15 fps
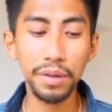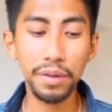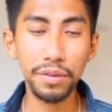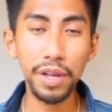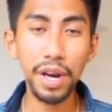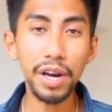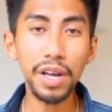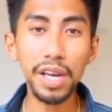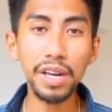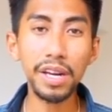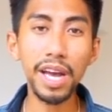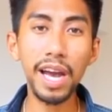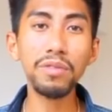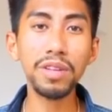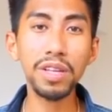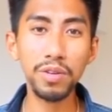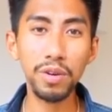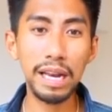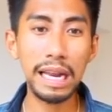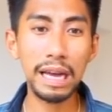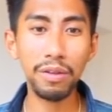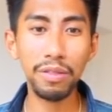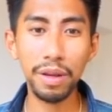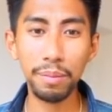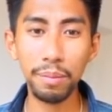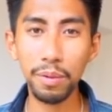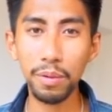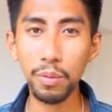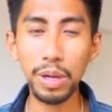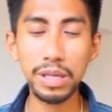They're in and out and you allow them.
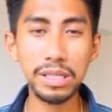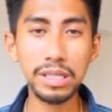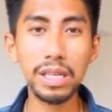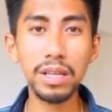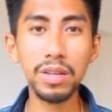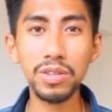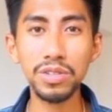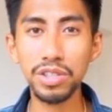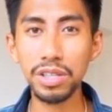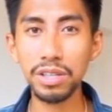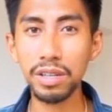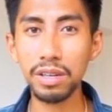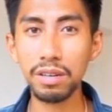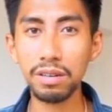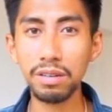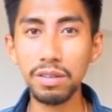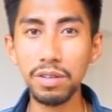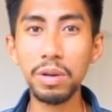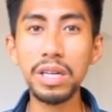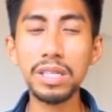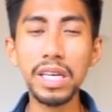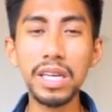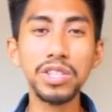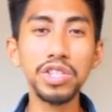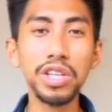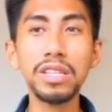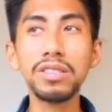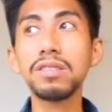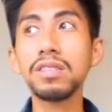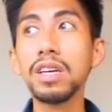What's the logic there? You wanna take a
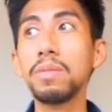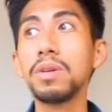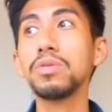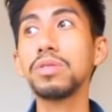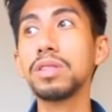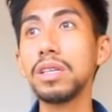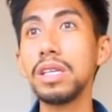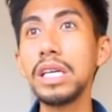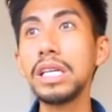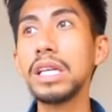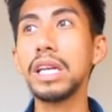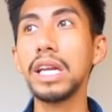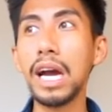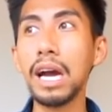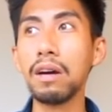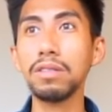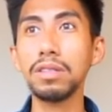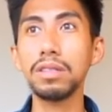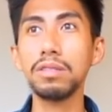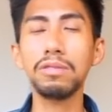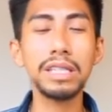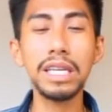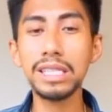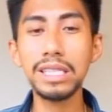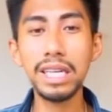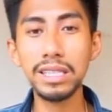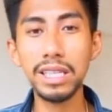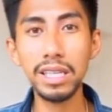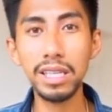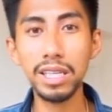chance on someone who's in and out. That's not
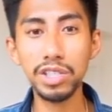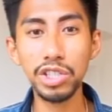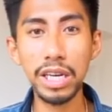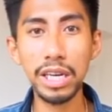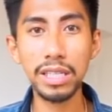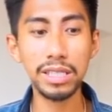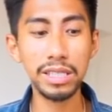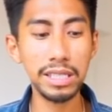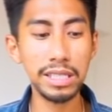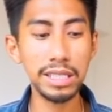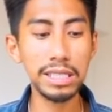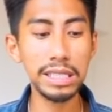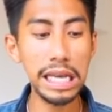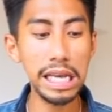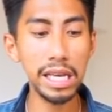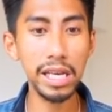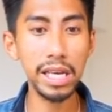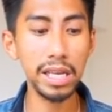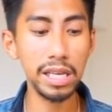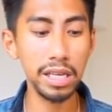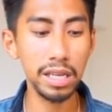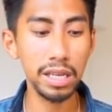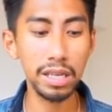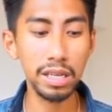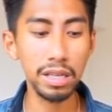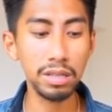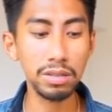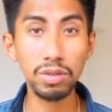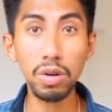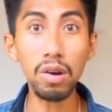taking a chance, that's taking
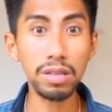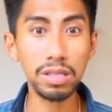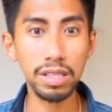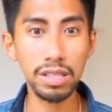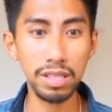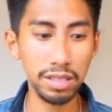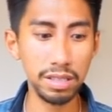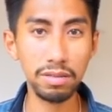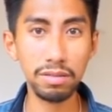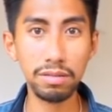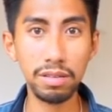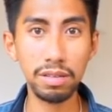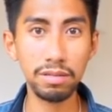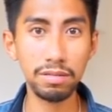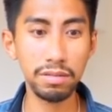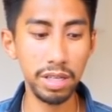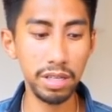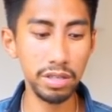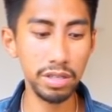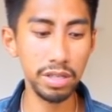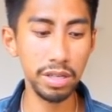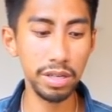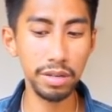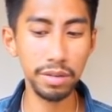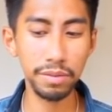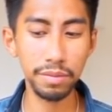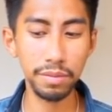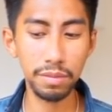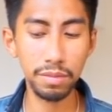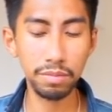toxic, you know, energy here.
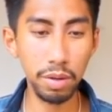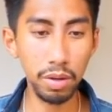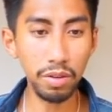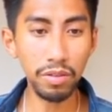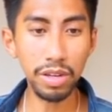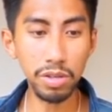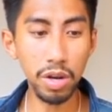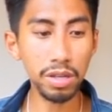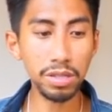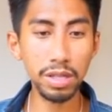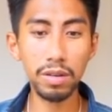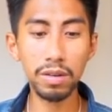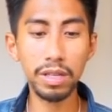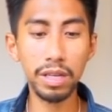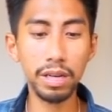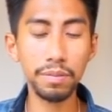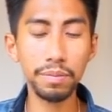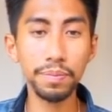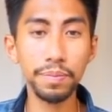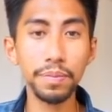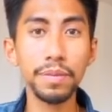Both of them are toxic, look at that.